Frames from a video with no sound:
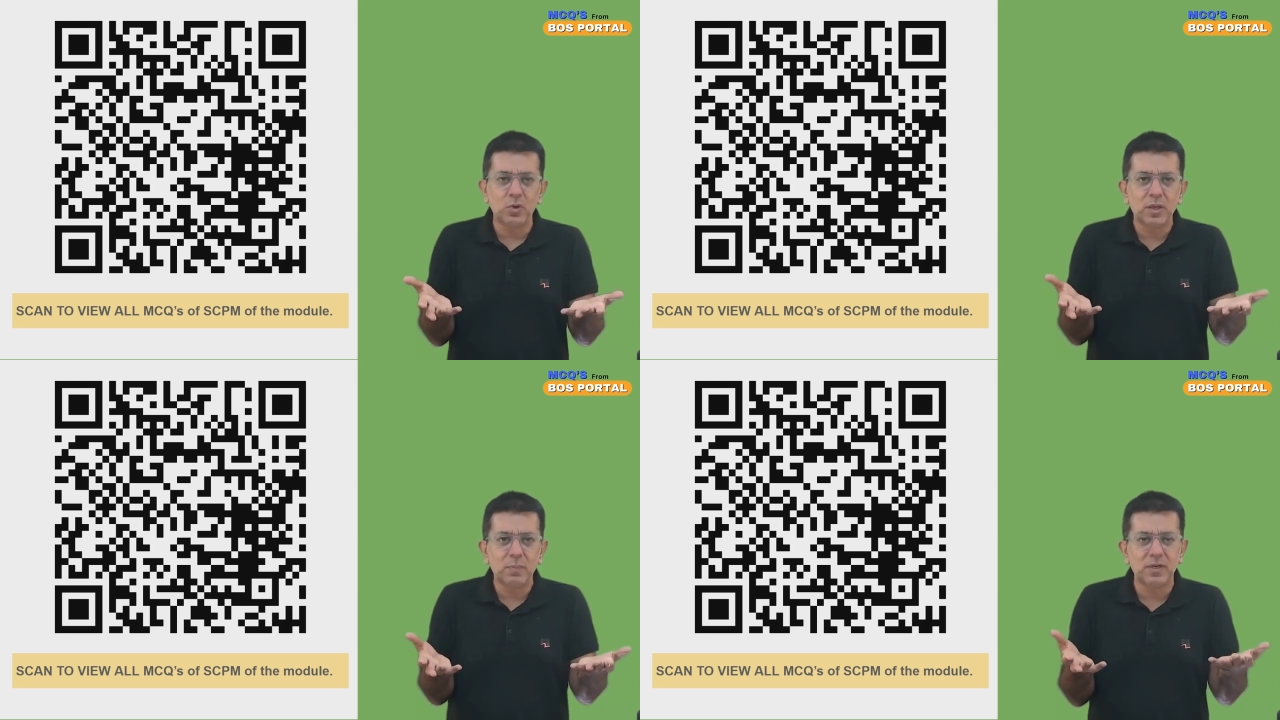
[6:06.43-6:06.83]

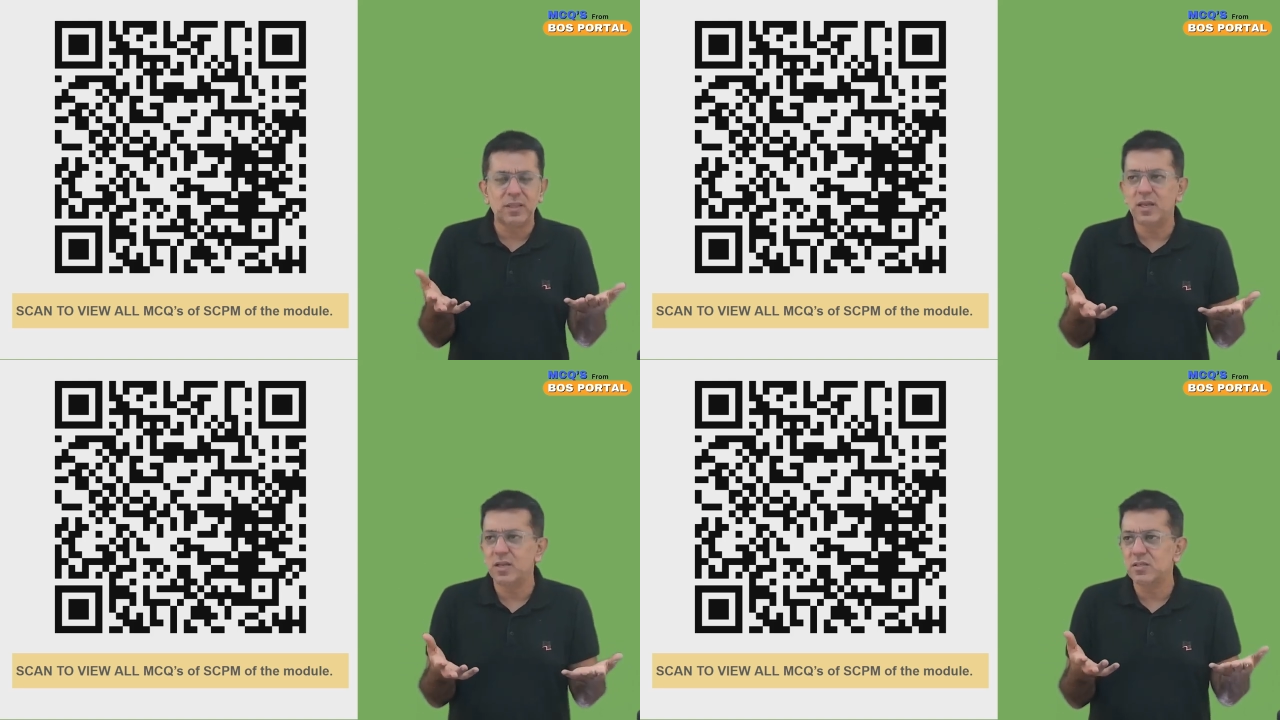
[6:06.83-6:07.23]
Okay, but
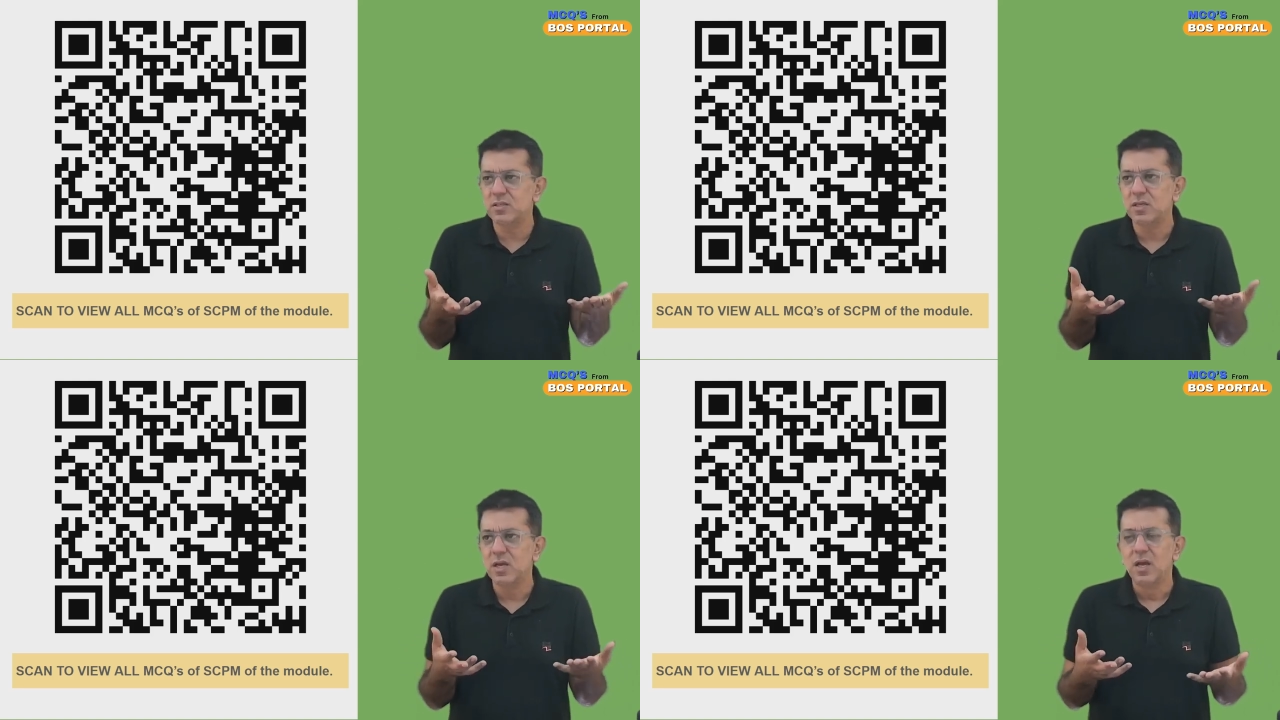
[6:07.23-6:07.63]
there
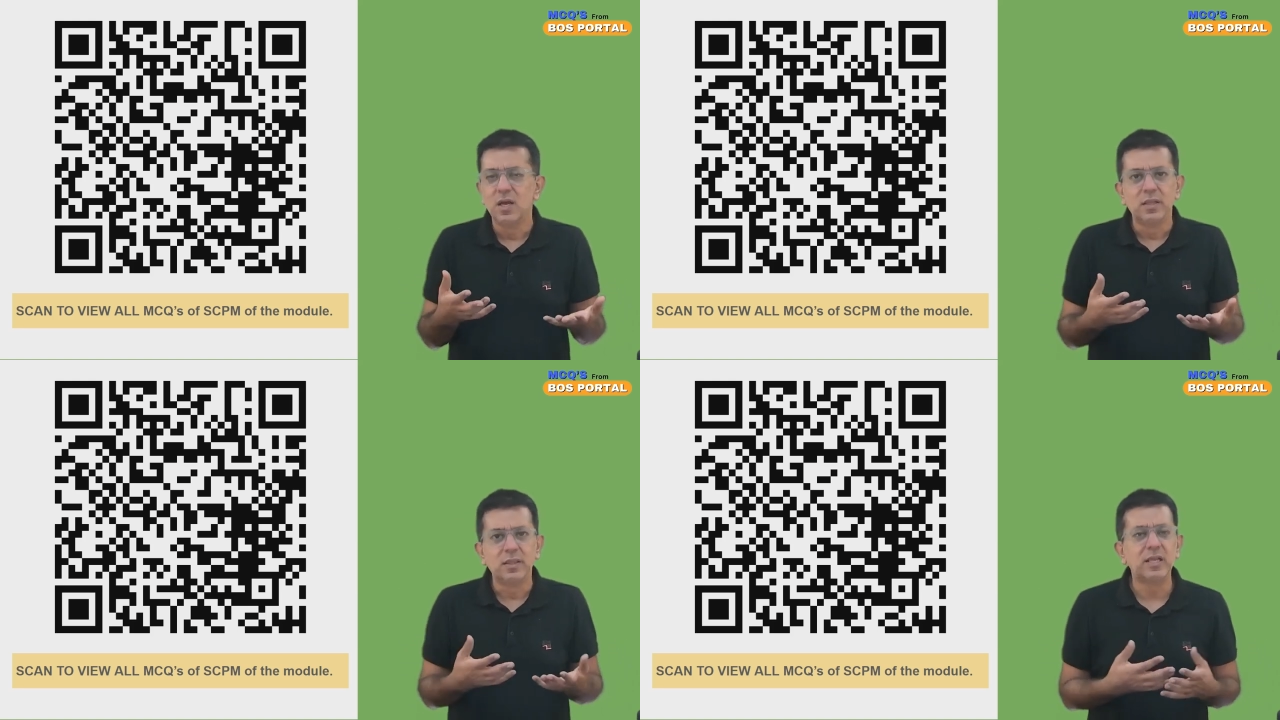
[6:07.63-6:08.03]
is
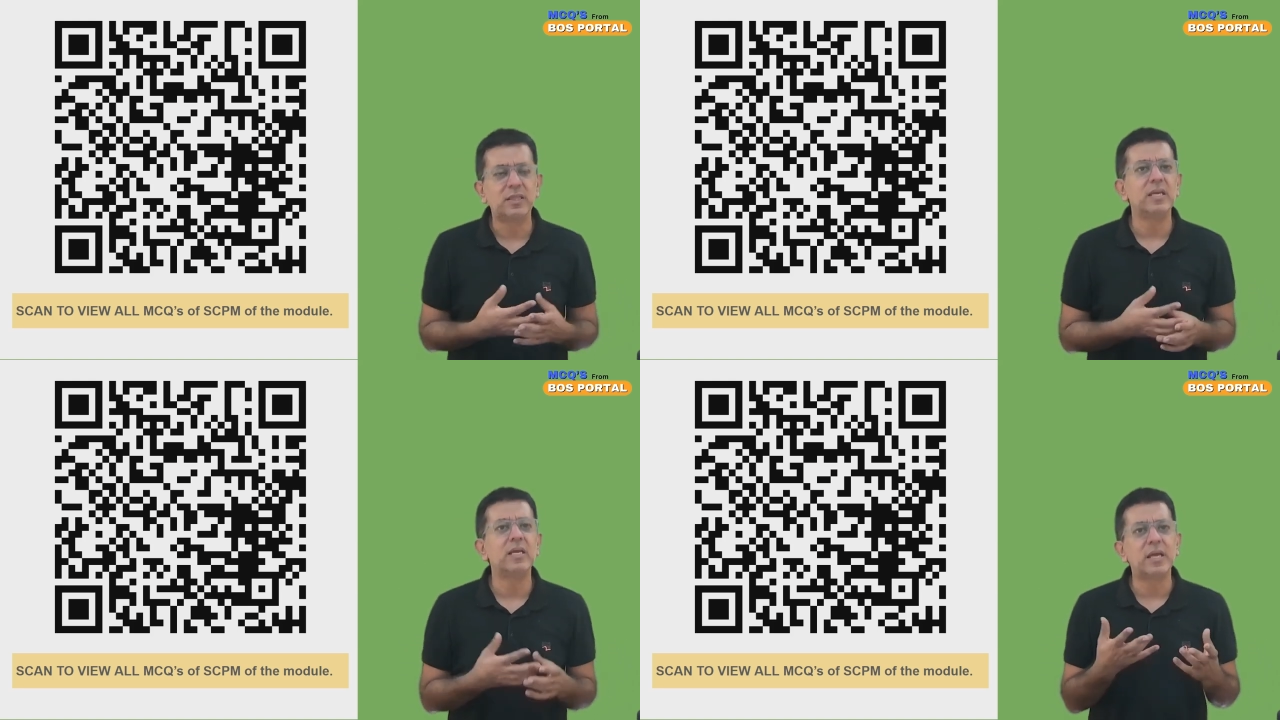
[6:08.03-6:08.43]

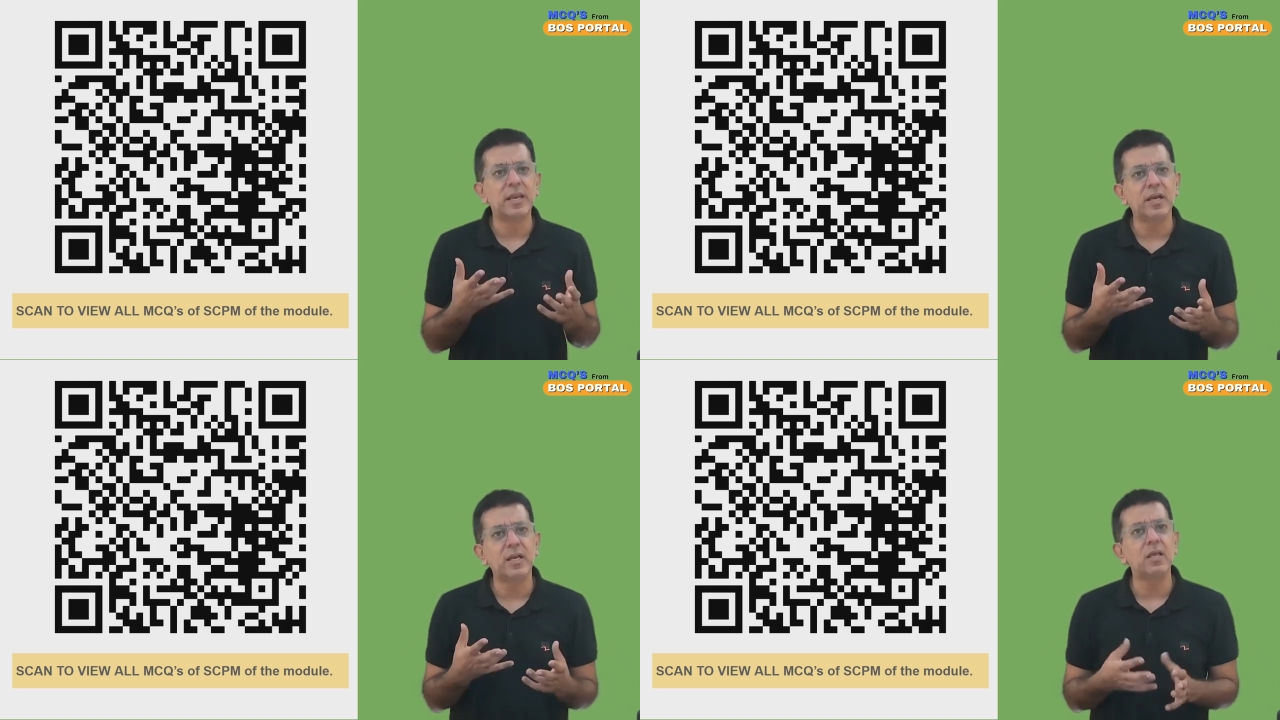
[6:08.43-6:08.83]
nothing
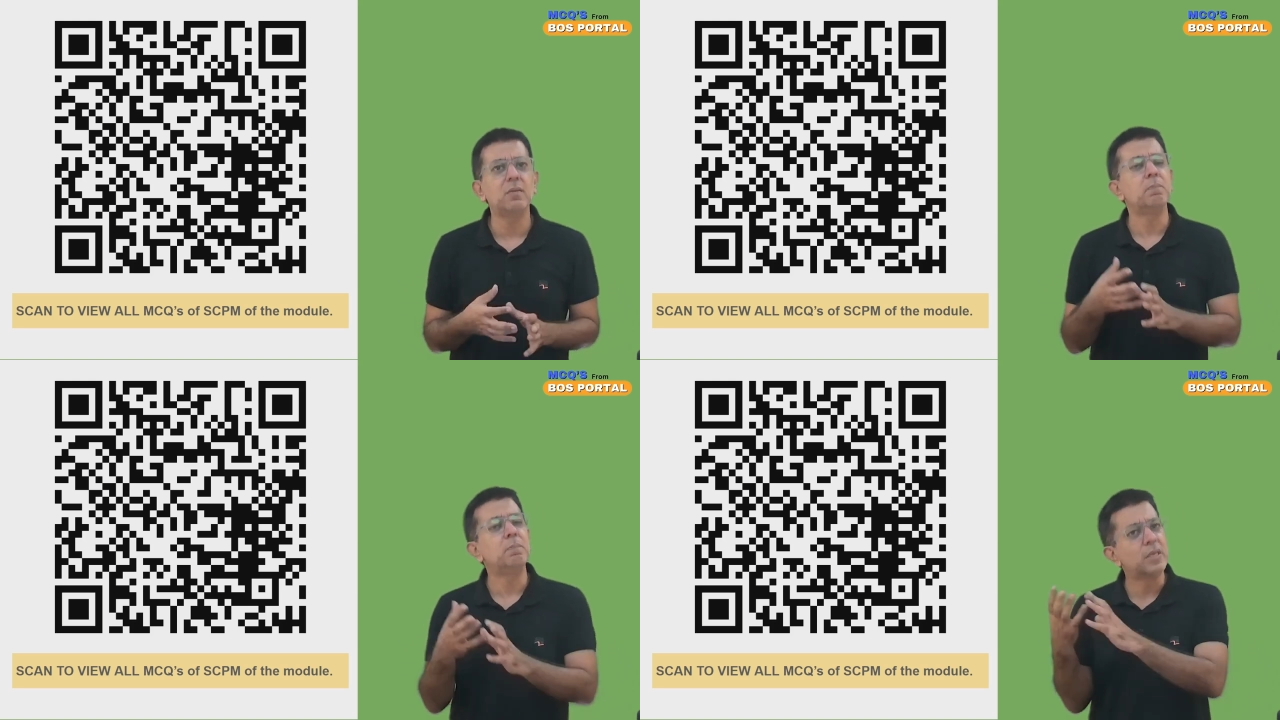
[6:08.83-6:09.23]
great
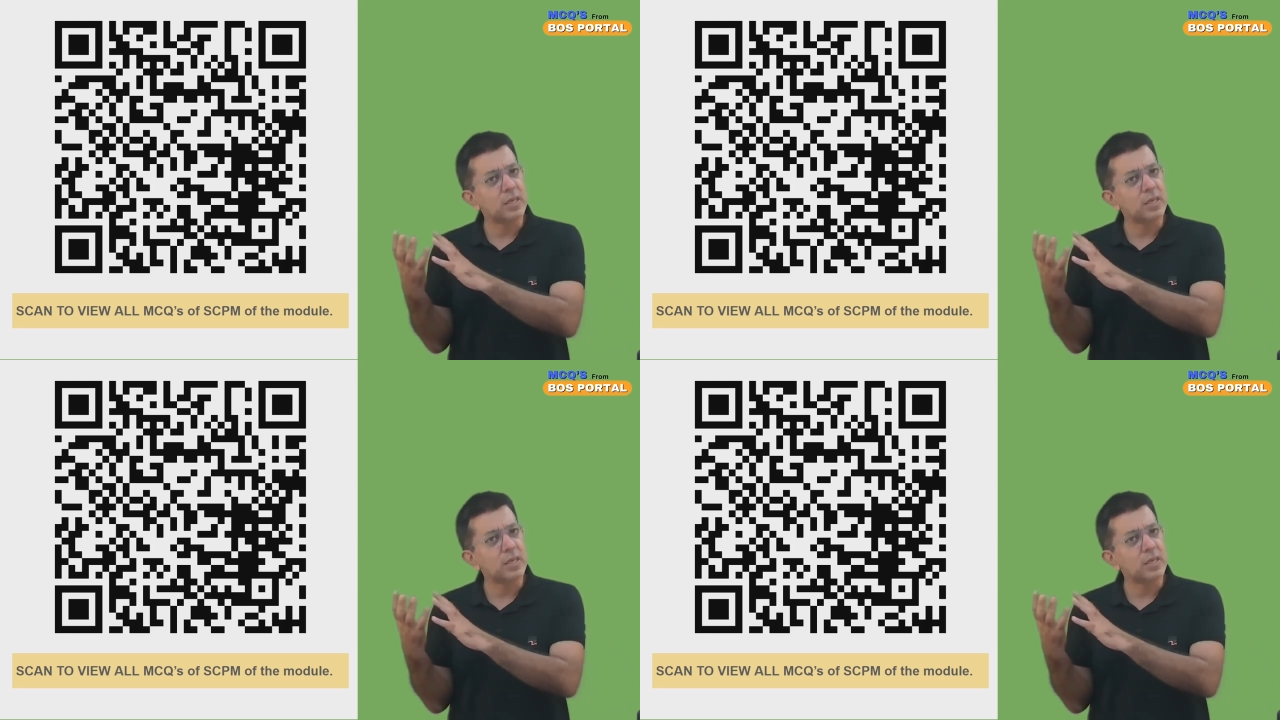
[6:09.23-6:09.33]
in being